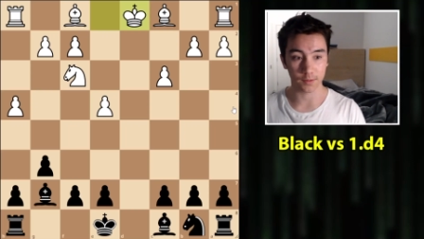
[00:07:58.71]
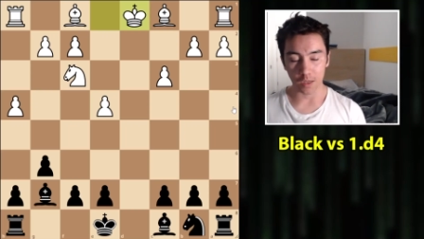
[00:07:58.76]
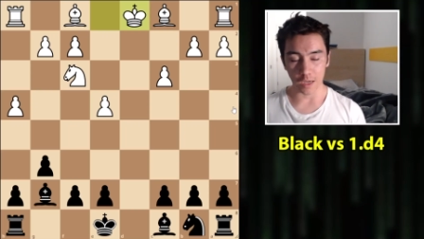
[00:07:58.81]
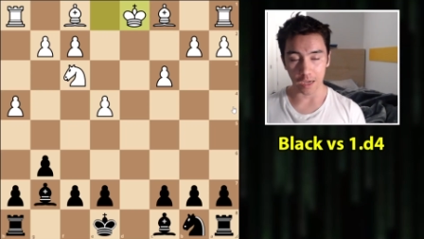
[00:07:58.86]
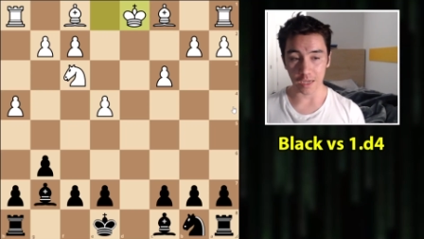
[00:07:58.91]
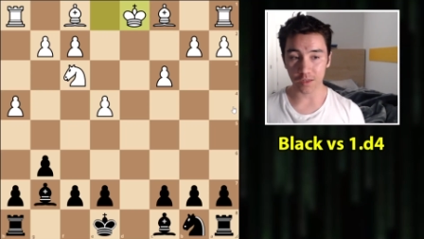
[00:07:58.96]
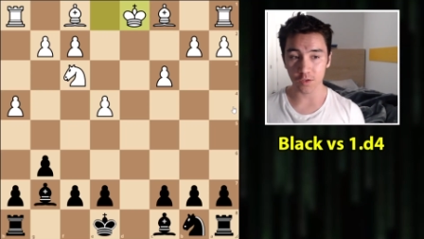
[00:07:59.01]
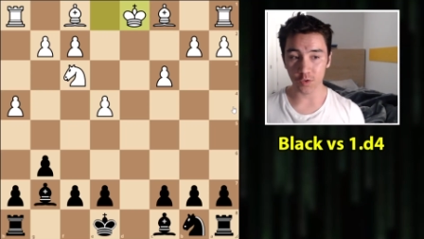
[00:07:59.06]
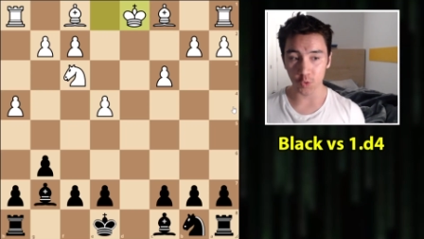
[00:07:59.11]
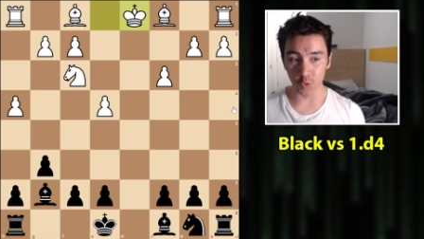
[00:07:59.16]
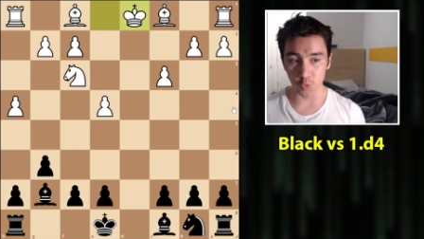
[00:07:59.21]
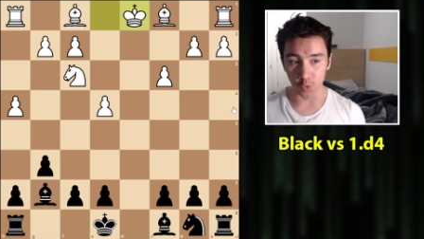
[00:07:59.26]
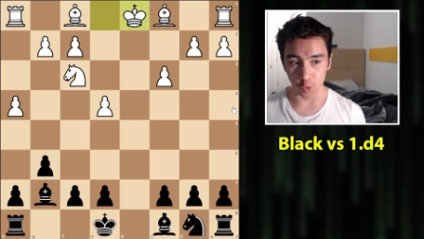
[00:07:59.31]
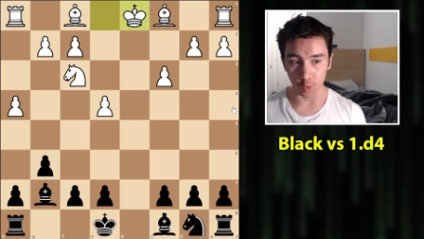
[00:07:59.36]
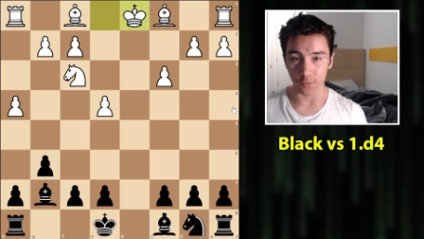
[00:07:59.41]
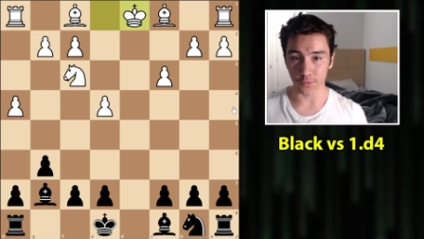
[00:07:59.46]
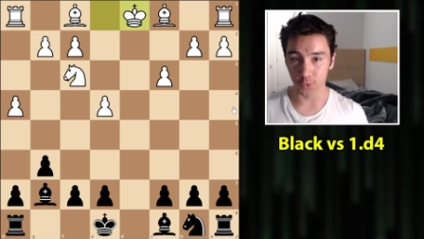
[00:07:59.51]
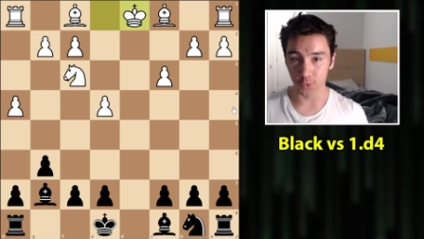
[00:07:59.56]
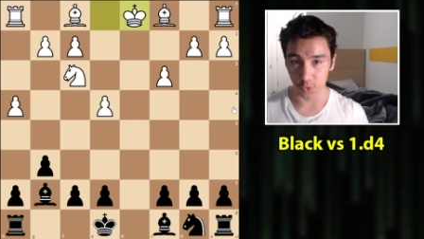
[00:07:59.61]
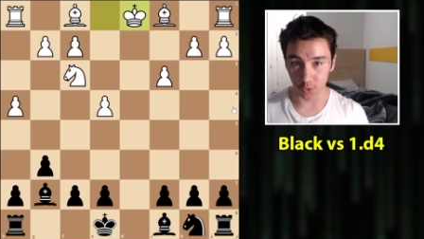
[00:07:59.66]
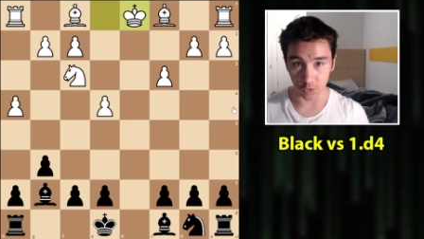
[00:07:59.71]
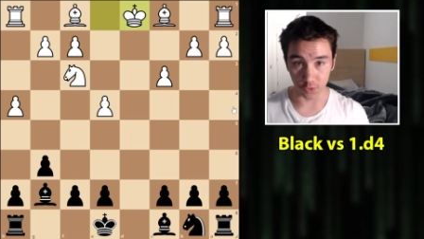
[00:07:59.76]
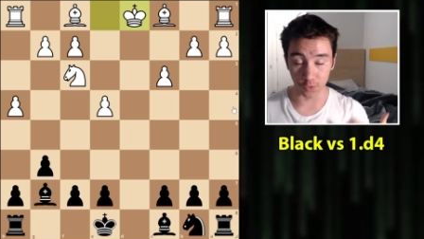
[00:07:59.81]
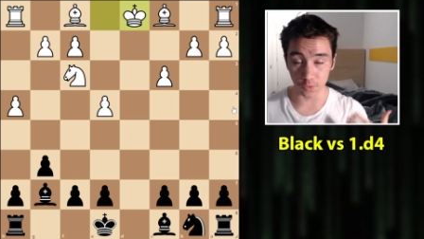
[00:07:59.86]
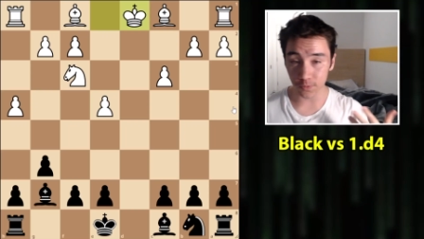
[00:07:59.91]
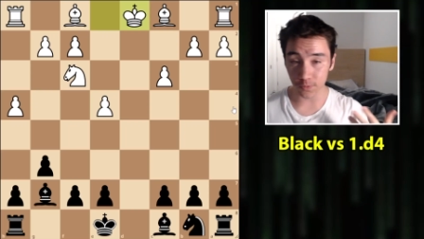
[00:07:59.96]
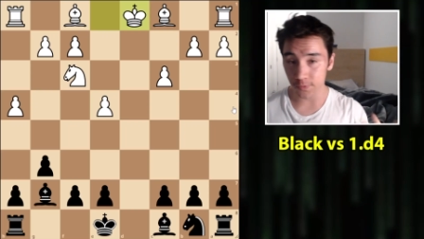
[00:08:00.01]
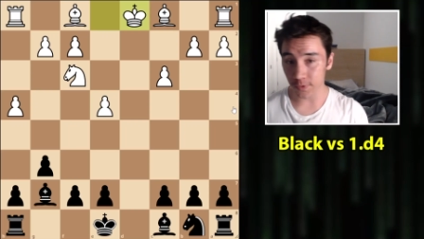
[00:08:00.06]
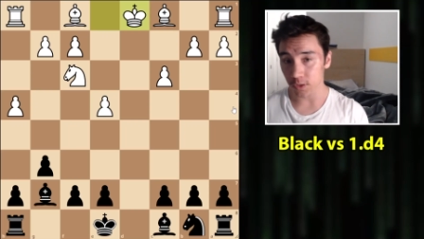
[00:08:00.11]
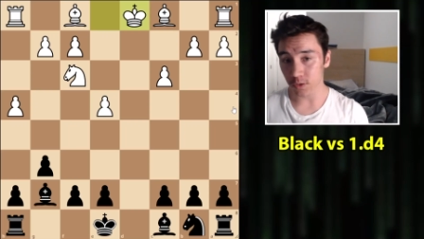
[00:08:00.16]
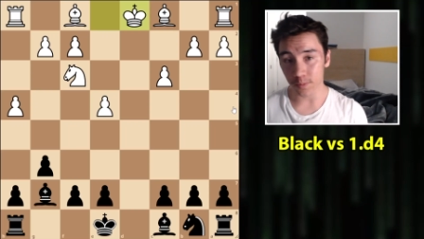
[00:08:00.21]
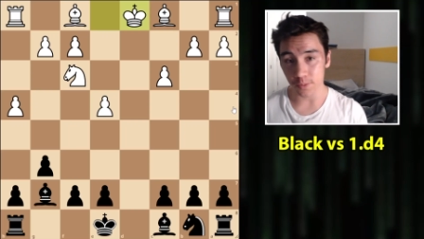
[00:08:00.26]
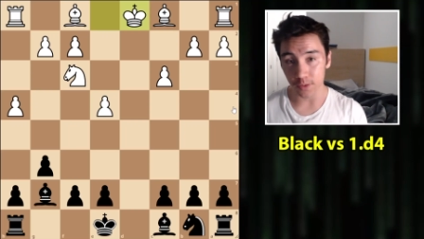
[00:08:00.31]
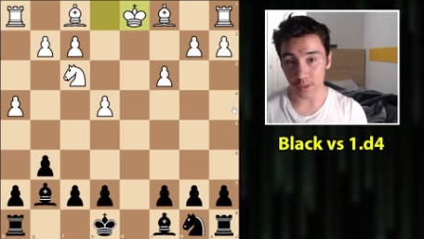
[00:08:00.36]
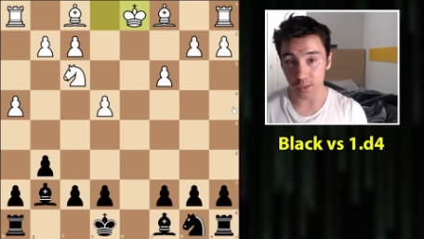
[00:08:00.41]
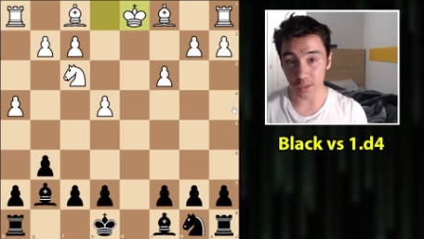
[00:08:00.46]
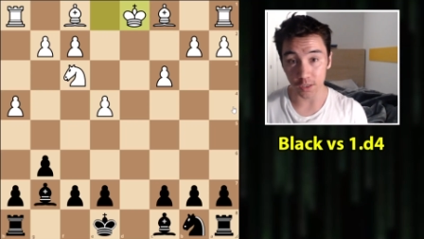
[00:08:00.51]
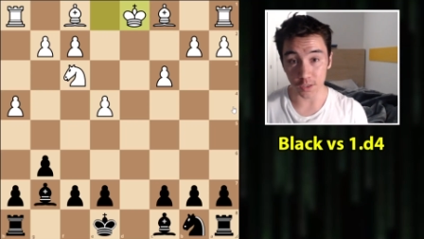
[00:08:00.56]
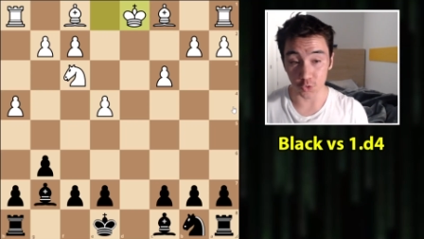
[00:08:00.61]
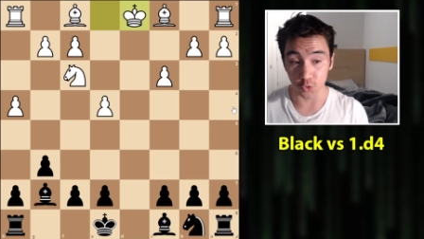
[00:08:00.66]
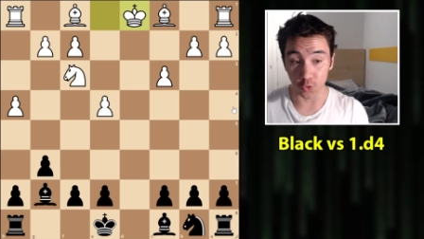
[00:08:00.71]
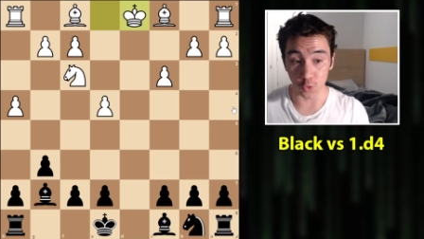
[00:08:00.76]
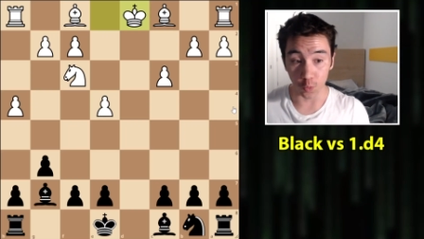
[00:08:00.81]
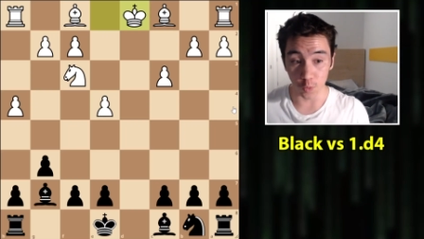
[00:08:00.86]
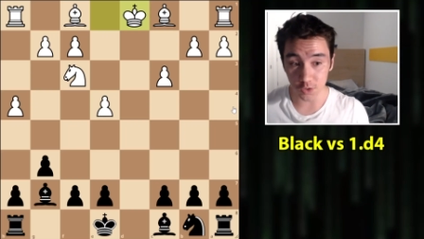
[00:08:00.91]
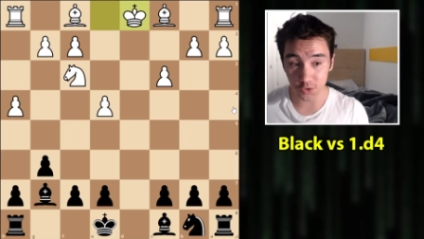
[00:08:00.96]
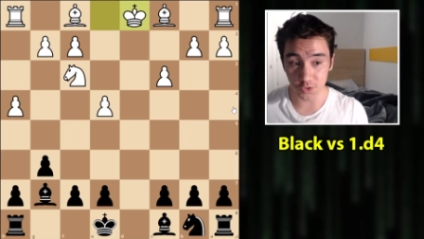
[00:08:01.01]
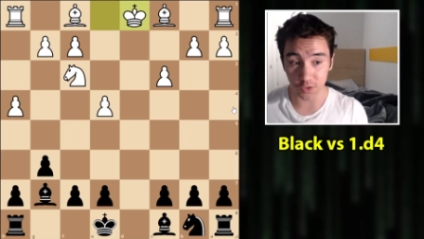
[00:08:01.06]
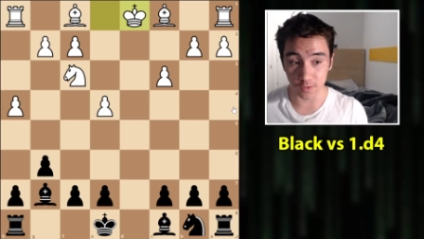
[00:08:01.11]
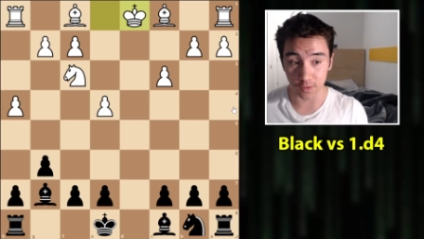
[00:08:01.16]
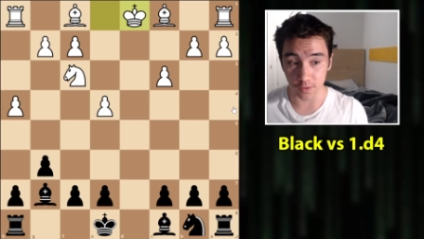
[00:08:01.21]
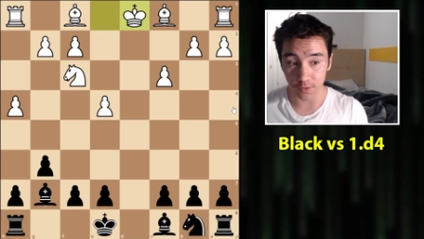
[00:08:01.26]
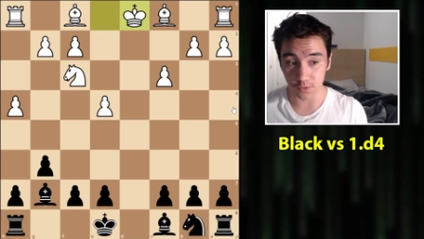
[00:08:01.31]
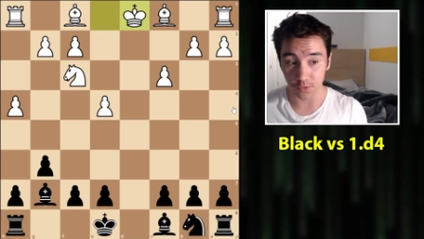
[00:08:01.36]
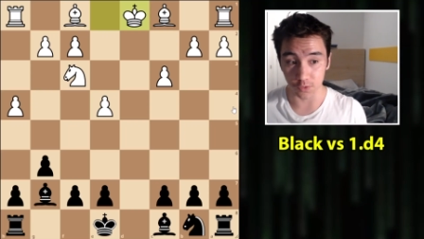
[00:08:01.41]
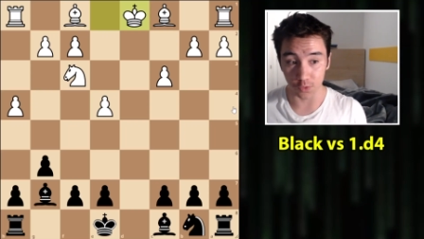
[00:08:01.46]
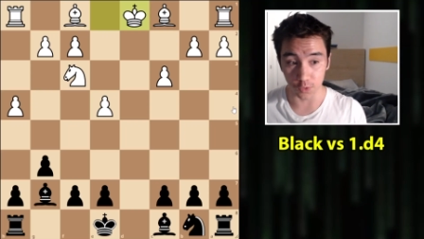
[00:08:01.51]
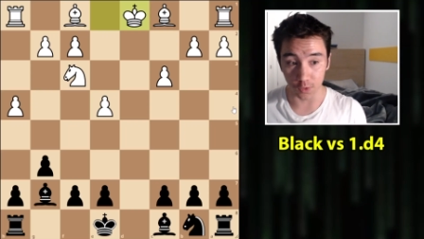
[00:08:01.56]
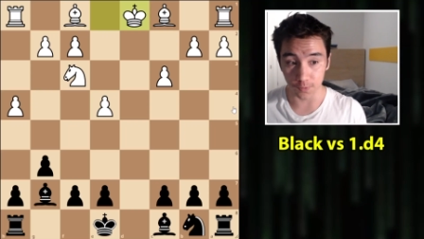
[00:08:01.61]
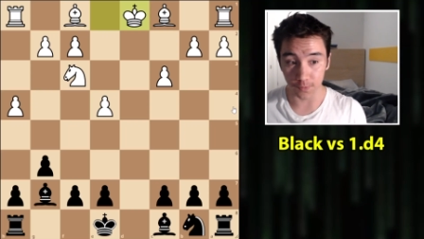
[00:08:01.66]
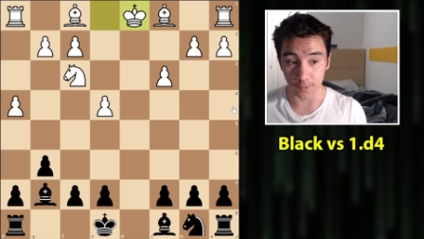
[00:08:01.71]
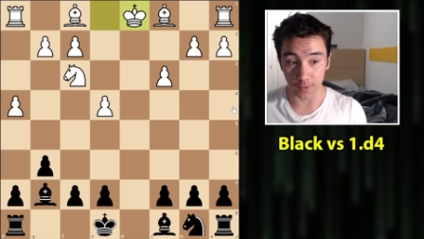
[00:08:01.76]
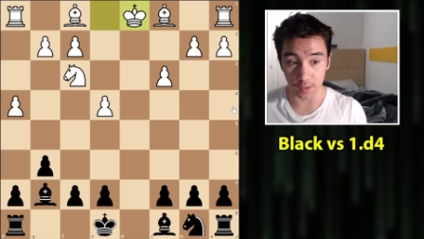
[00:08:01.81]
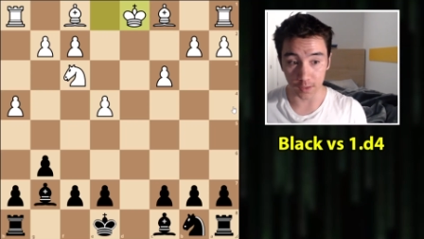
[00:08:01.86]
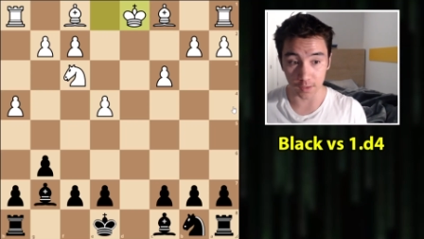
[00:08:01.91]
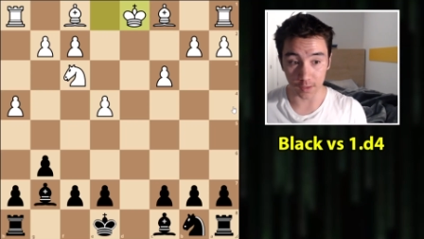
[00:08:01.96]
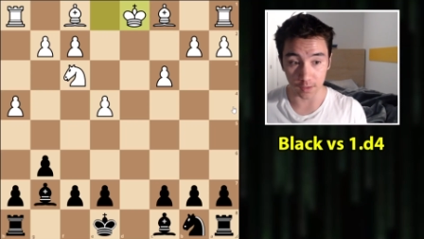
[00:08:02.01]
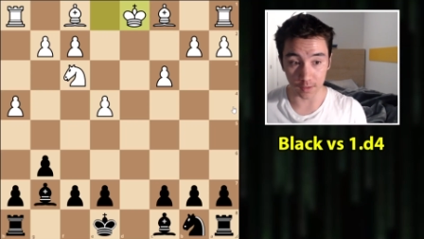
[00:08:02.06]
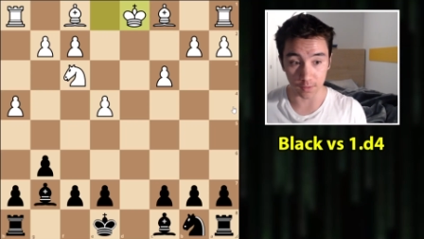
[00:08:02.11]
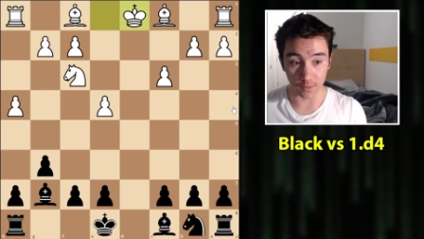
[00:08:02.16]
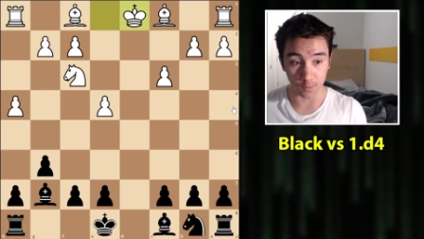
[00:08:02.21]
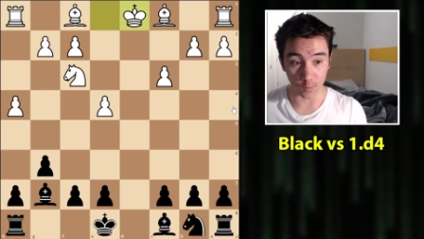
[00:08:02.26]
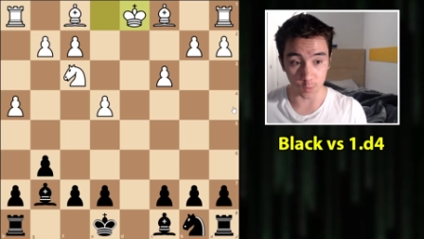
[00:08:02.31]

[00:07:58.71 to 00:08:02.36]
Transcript: And you know, if you're a Grunfeld player and you're watching this and you're thinking,